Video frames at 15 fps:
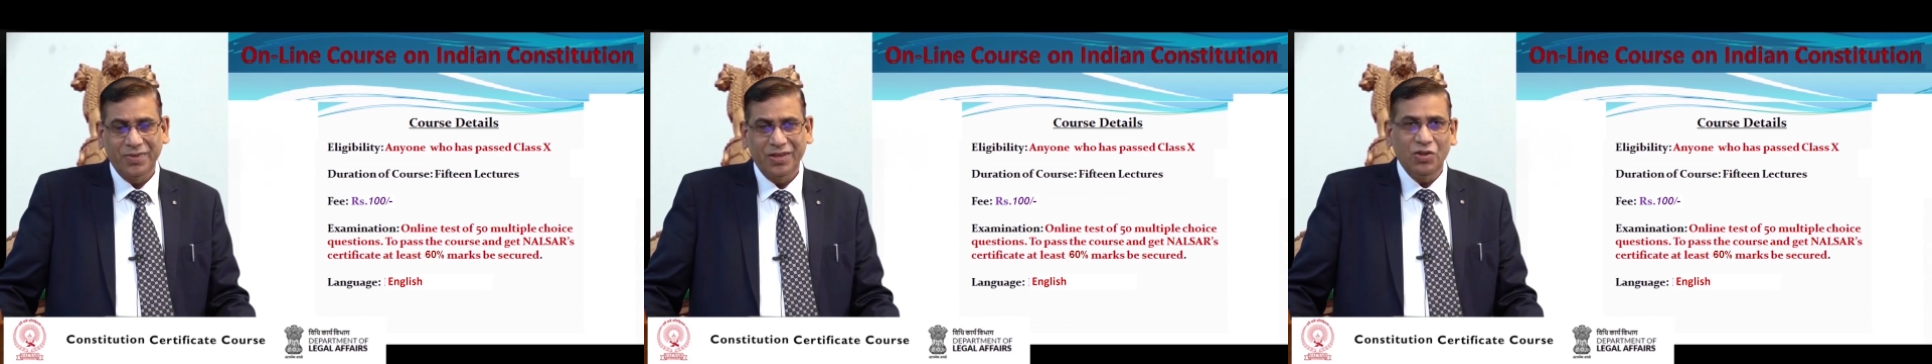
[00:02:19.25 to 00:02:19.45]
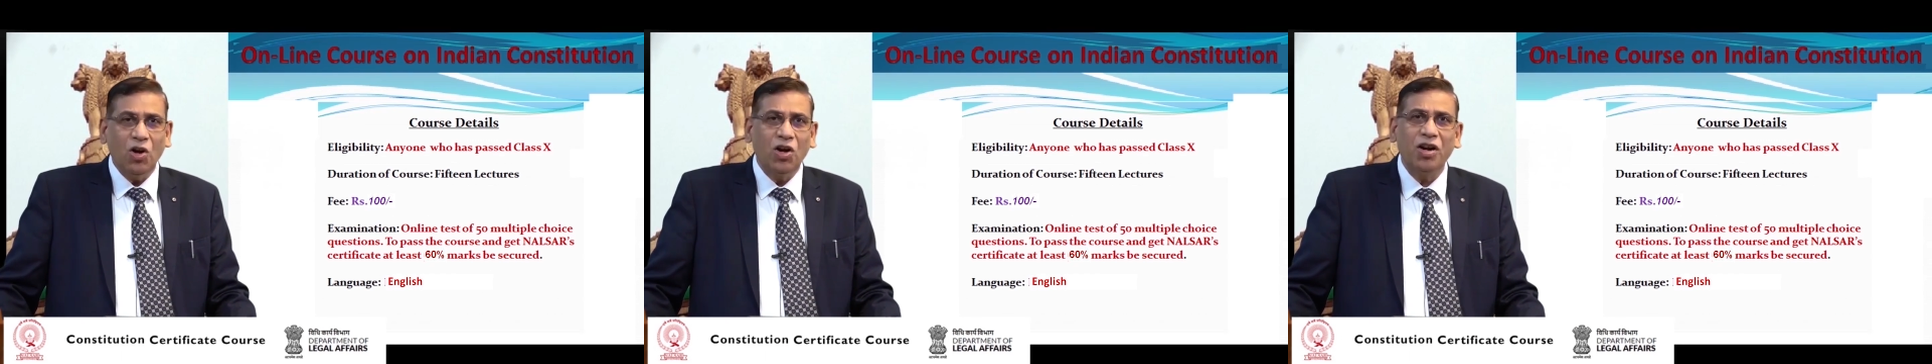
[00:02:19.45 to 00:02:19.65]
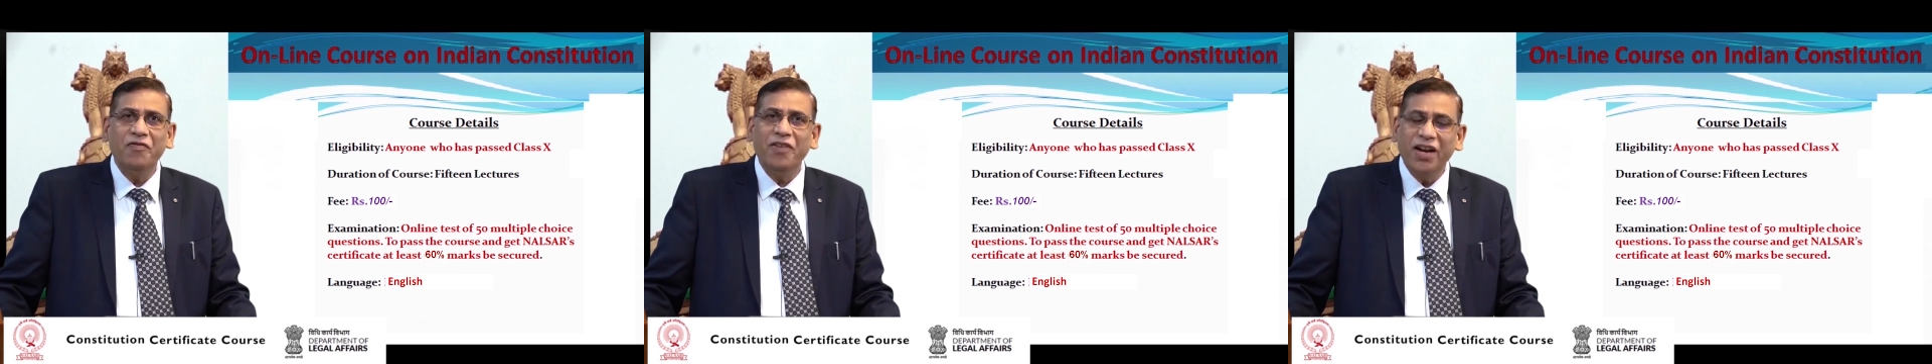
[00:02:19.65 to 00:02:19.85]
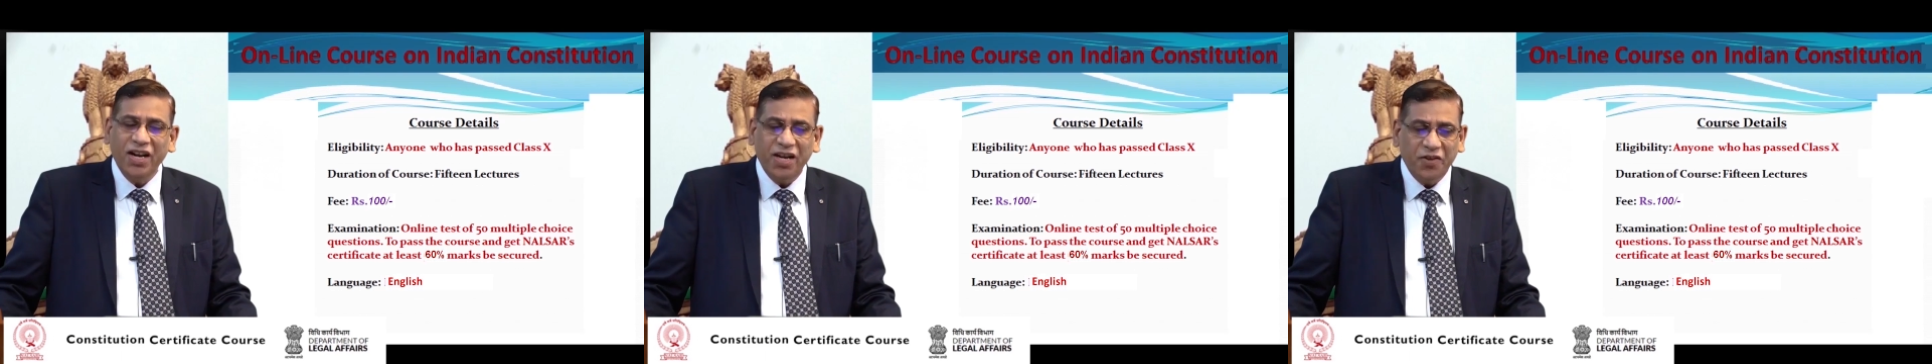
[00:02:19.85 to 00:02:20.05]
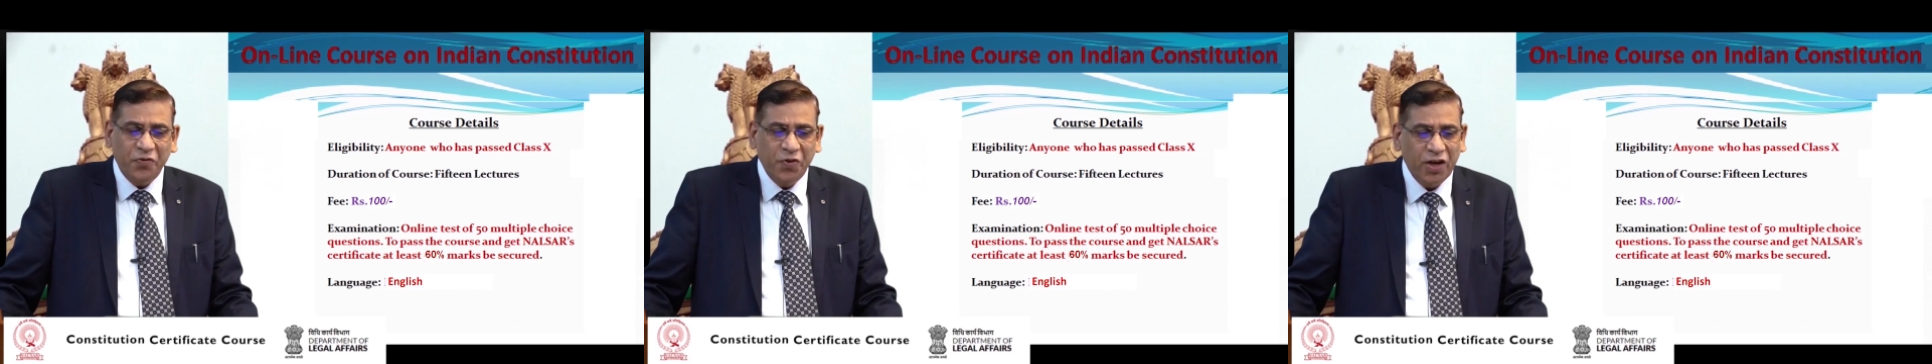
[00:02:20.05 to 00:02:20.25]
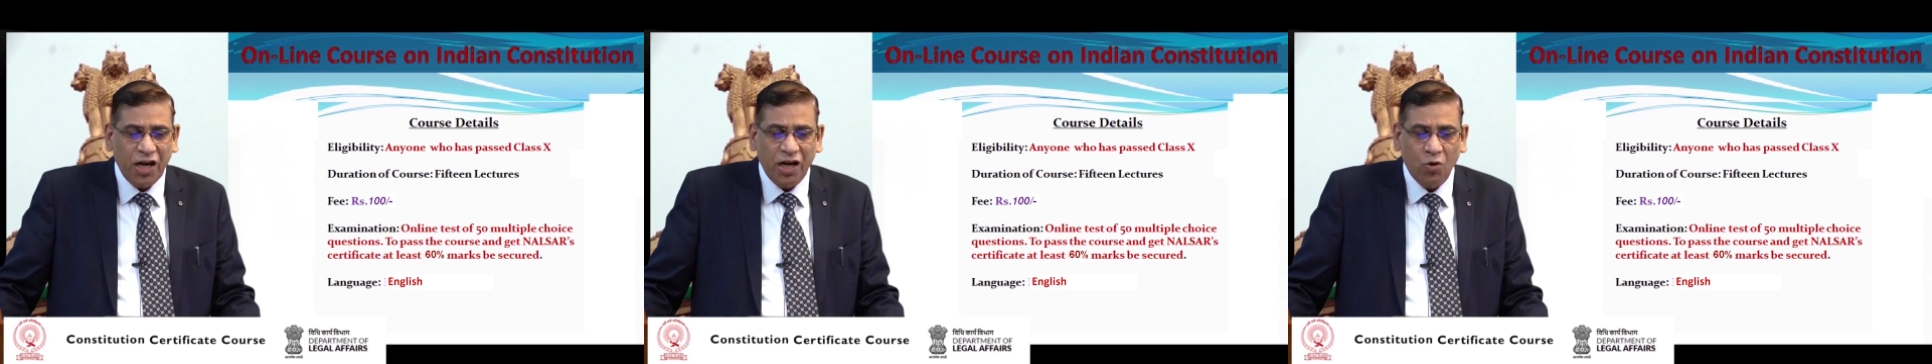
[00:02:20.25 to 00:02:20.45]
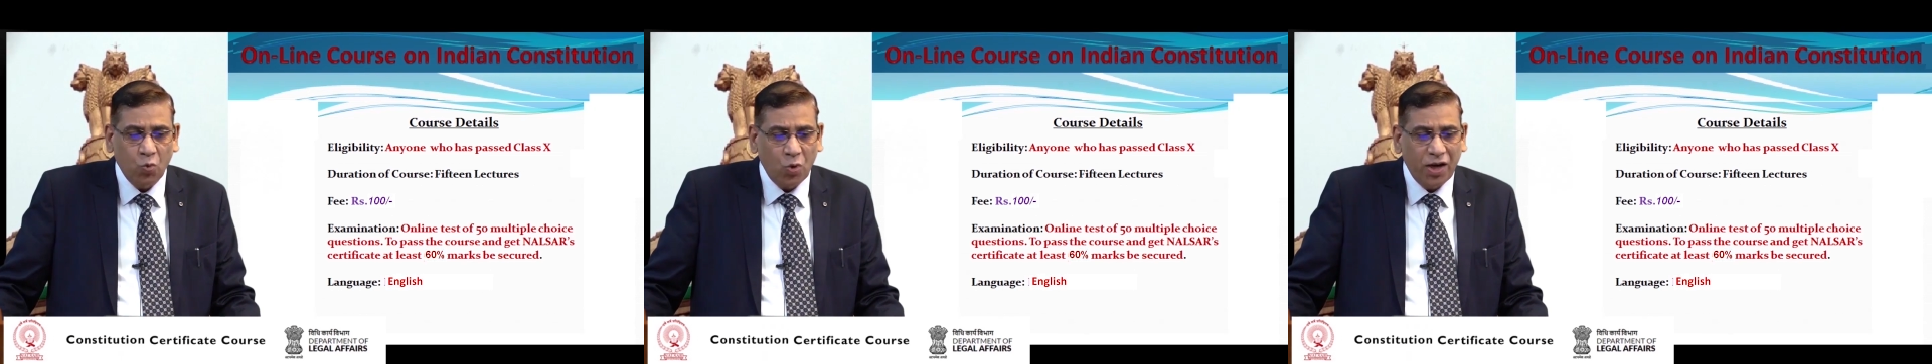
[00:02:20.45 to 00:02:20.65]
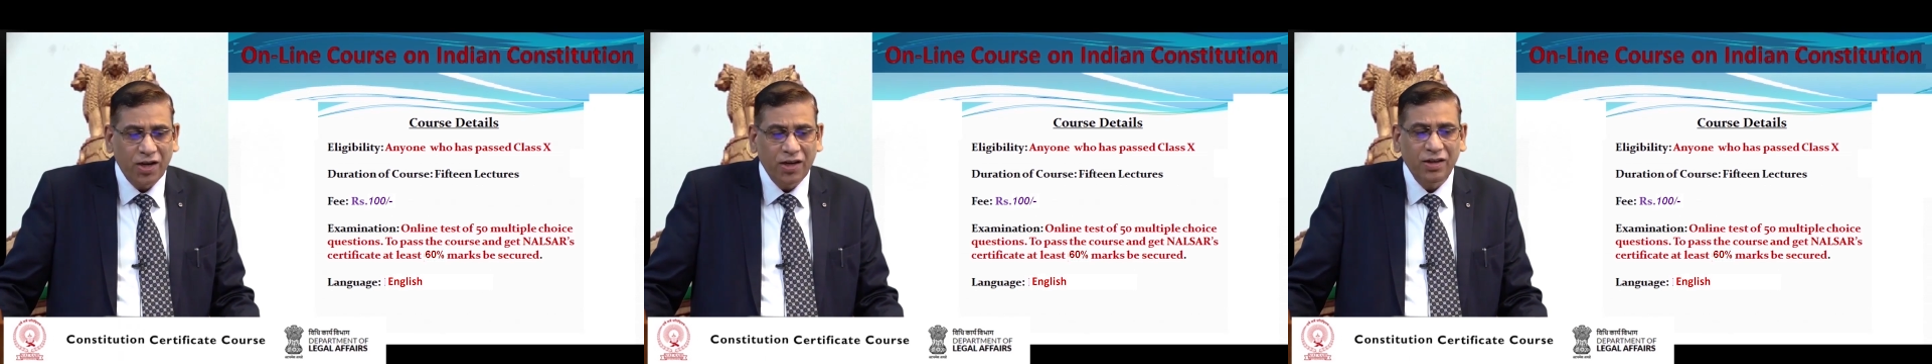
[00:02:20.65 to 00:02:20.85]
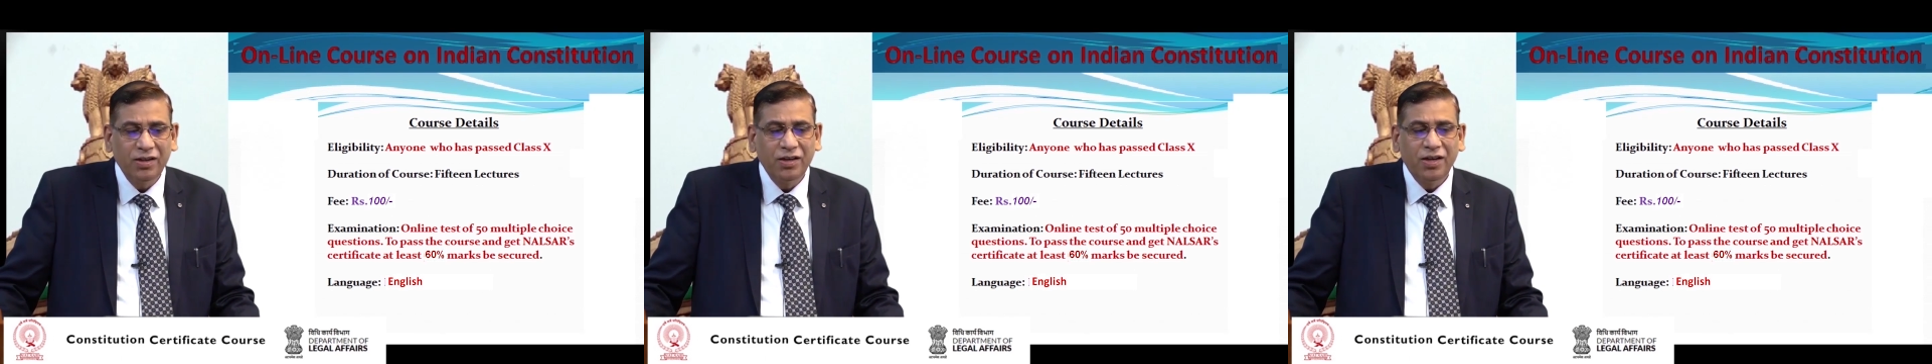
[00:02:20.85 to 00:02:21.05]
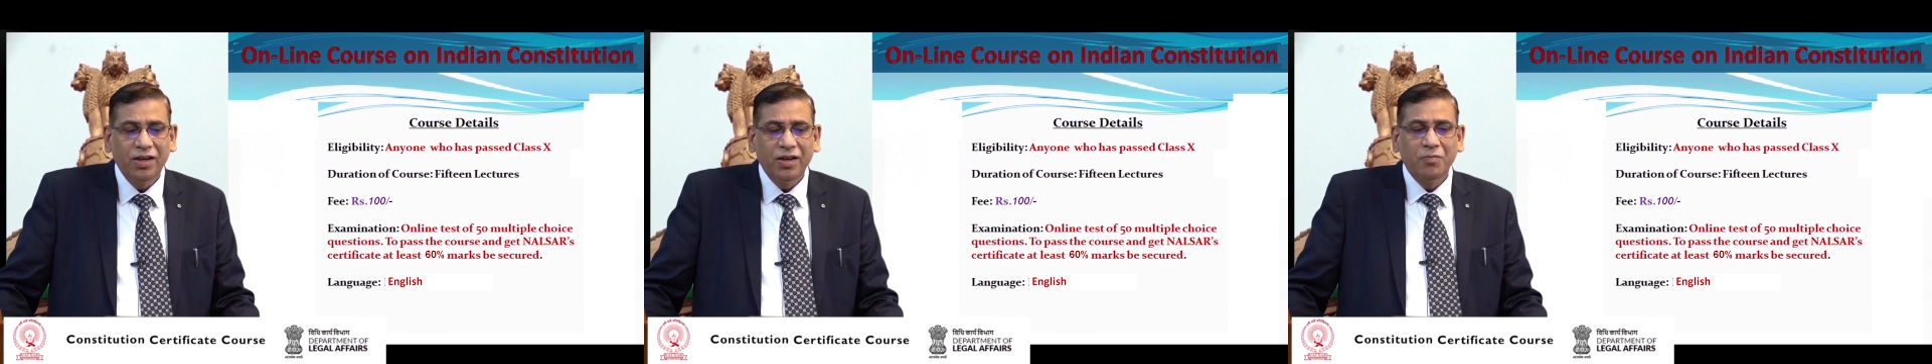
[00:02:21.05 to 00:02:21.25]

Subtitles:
Not a very difficult one,